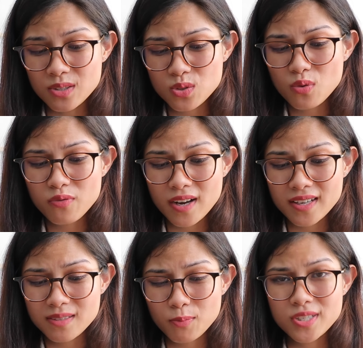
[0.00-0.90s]
it's so
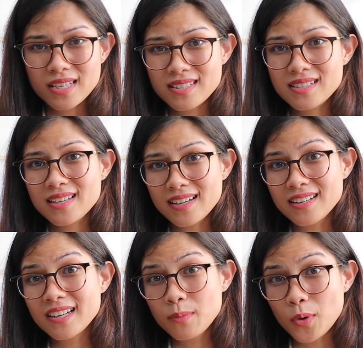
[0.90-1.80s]
fast, processing
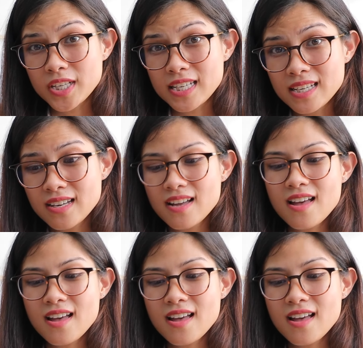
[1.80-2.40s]
sekali dengan the body.